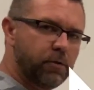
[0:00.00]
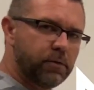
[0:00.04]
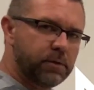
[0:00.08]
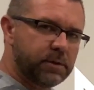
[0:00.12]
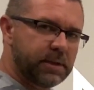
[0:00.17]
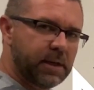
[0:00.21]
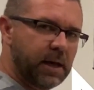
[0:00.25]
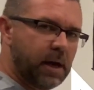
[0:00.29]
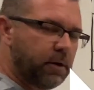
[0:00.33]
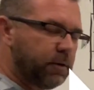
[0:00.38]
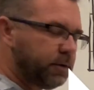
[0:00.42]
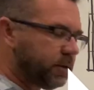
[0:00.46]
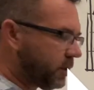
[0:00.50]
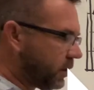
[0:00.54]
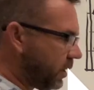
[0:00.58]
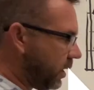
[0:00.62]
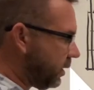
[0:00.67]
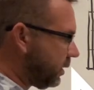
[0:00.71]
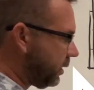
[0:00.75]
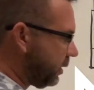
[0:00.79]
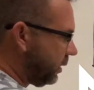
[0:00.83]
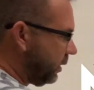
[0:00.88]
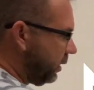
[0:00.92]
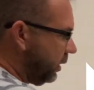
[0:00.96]
tells
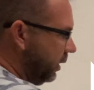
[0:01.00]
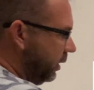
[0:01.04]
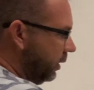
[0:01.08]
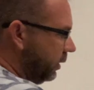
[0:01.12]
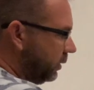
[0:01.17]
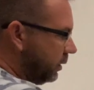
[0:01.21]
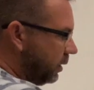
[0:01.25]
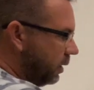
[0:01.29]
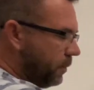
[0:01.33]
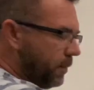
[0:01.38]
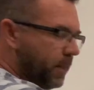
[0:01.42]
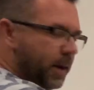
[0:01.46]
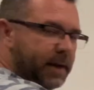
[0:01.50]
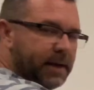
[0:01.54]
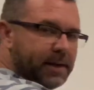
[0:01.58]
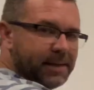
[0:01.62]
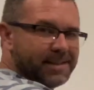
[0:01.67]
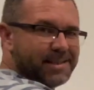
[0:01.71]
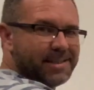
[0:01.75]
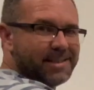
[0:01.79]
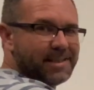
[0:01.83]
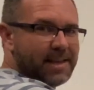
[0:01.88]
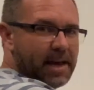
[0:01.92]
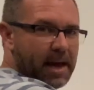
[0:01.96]
us to make a
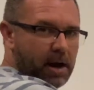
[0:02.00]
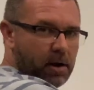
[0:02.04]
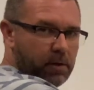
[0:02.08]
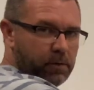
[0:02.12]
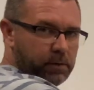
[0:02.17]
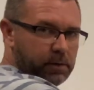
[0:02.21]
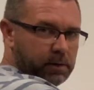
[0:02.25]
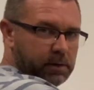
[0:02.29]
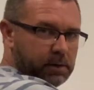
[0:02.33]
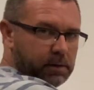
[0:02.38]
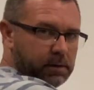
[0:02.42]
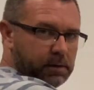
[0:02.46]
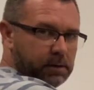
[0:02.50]
sound.